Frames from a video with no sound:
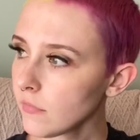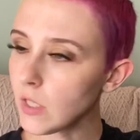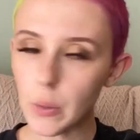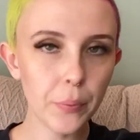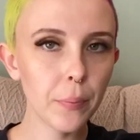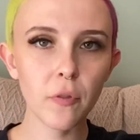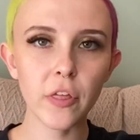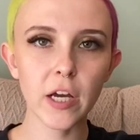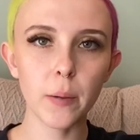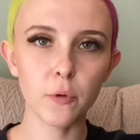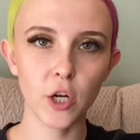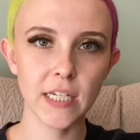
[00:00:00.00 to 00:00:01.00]
people think
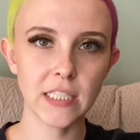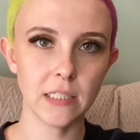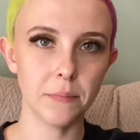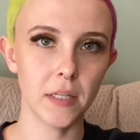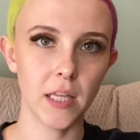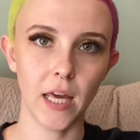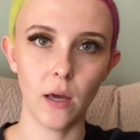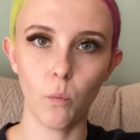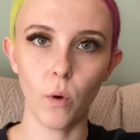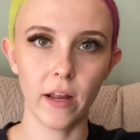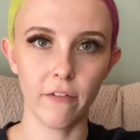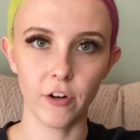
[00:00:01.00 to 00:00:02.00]
I'm crazy, but like,
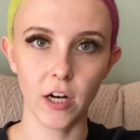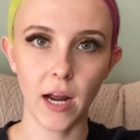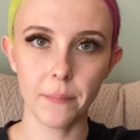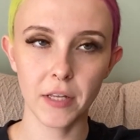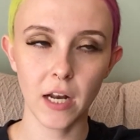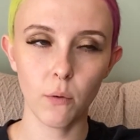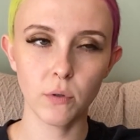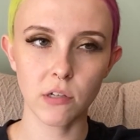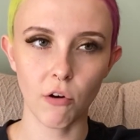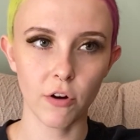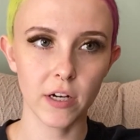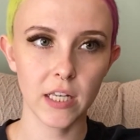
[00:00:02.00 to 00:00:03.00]
whatever. I mean, I was
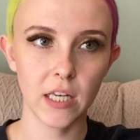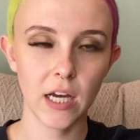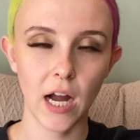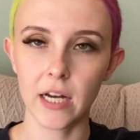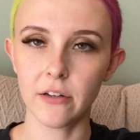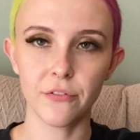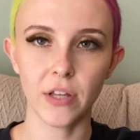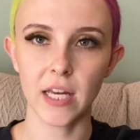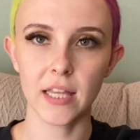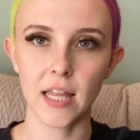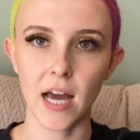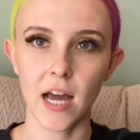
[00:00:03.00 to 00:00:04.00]
already kind of
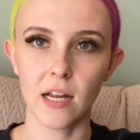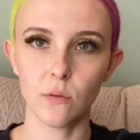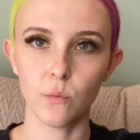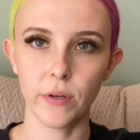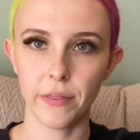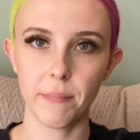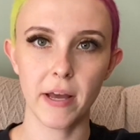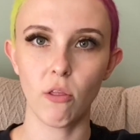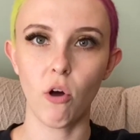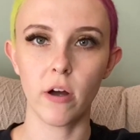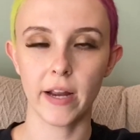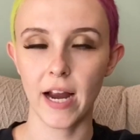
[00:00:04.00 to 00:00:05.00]
like that with my
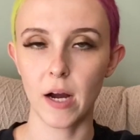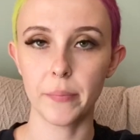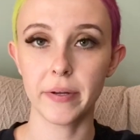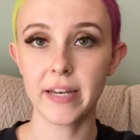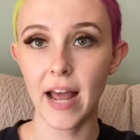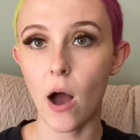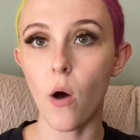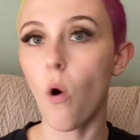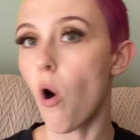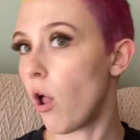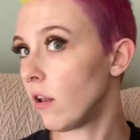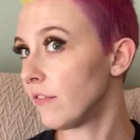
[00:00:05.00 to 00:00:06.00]
long hair, but now
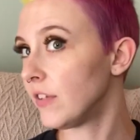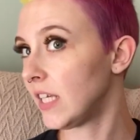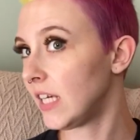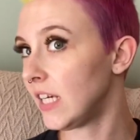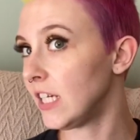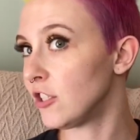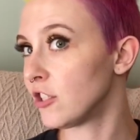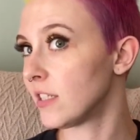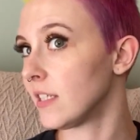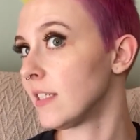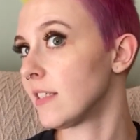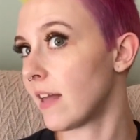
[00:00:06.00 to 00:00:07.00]
all of the heat just
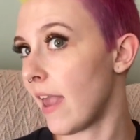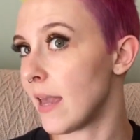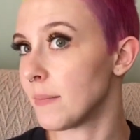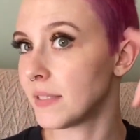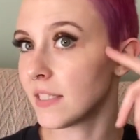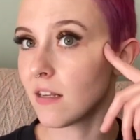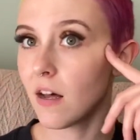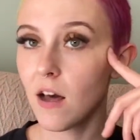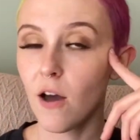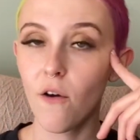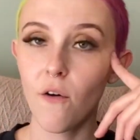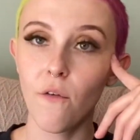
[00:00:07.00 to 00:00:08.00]
escapes
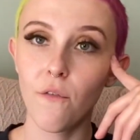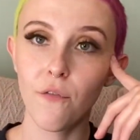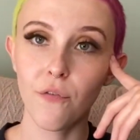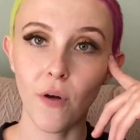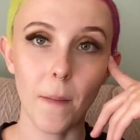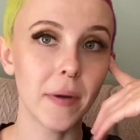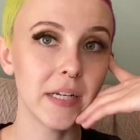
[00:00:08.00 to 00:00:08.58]
from my